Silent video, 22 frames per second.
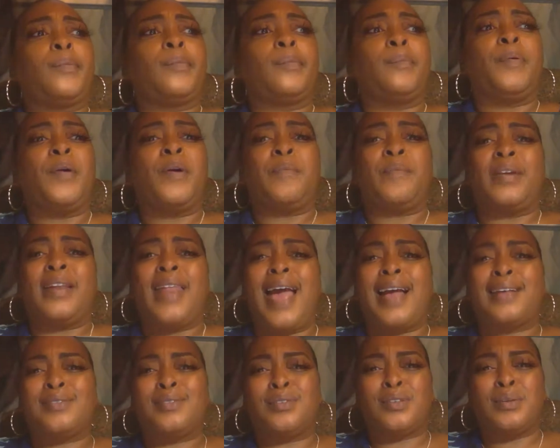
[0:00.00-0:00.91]
putting
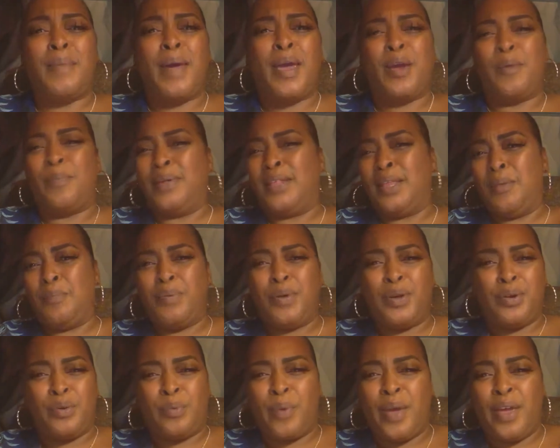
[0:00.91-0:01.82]
relaxers in my hair, but then
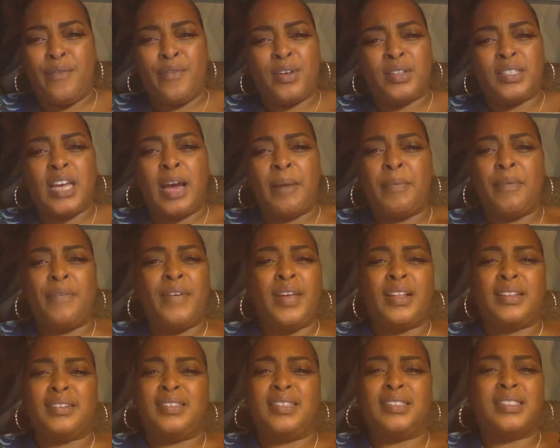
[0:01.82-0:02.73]
putting a weave on top of
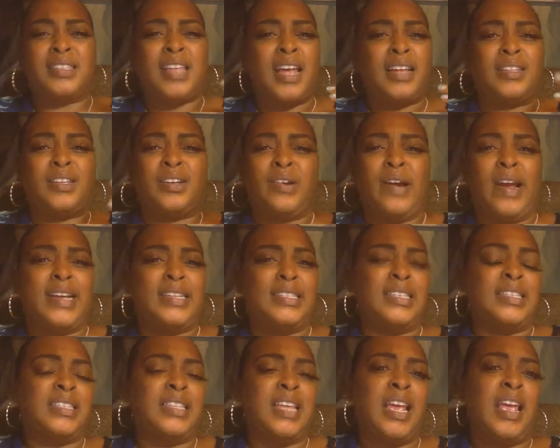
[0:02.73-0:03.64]
it, just like the
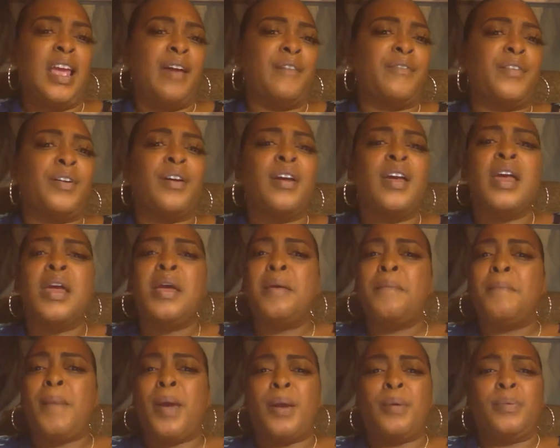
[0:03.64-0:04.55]
craziest thing ever.
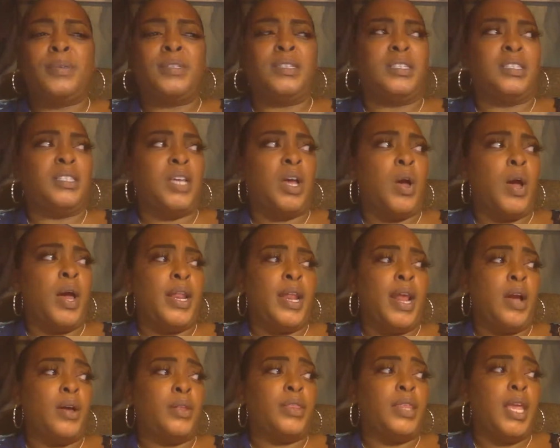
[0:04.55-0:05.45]
My hair was just so
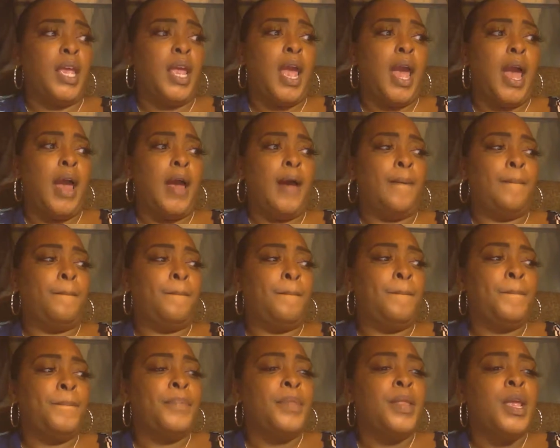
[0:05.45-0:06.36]
unhealthy.
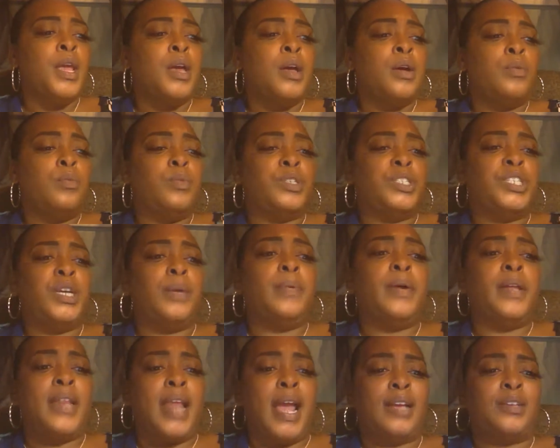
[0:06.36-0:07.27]
When she
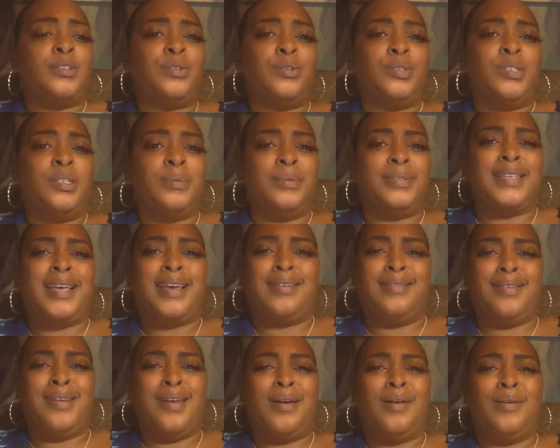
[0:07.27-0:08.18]
went natural, she was like,
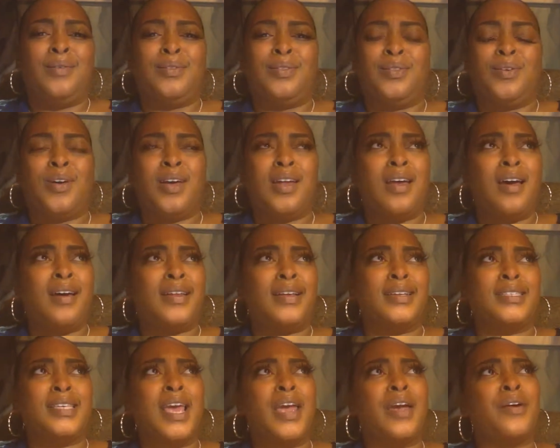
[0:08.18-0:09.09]
look at all
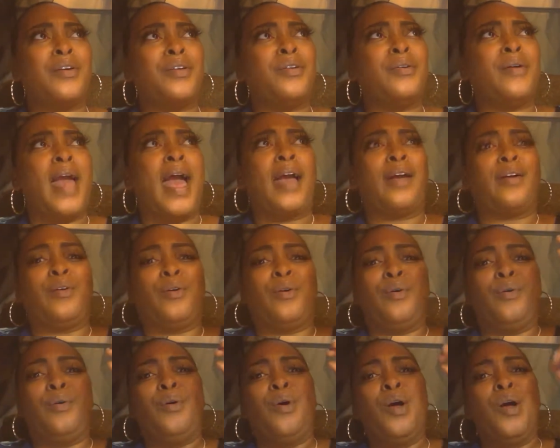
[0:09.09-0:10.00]
this hair you got,
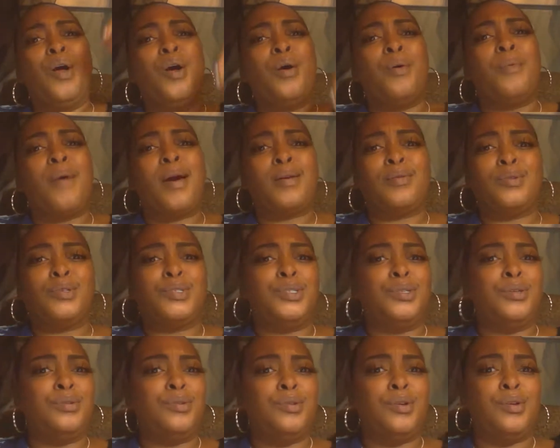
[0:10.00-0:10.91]
girl. Why don't
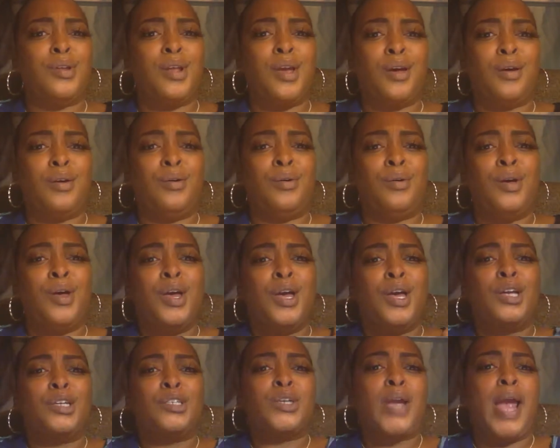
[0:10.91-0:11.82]
you,
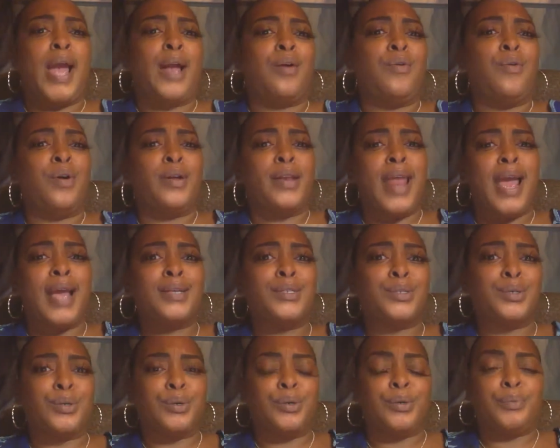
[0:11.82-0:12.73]
try going
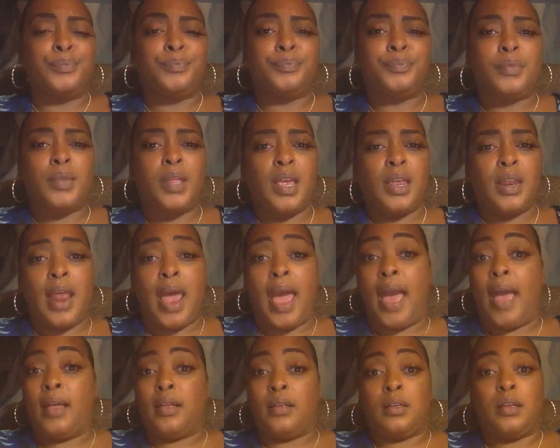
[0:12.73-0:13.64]
natural?
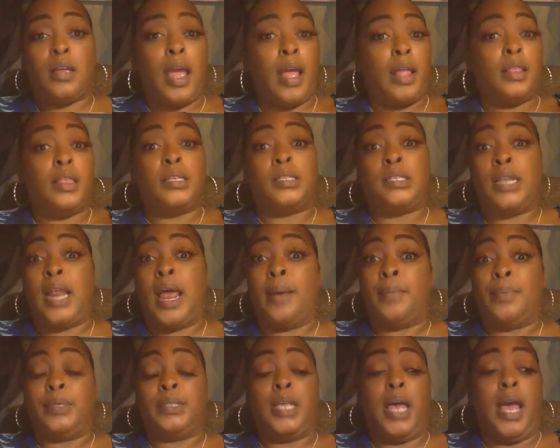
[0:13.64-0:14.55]
And listen,
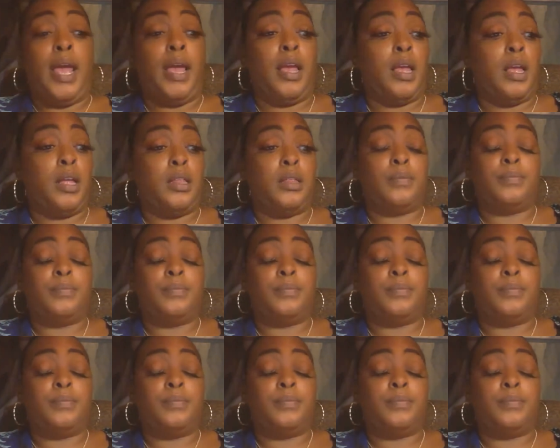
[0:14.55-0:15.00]
I was like,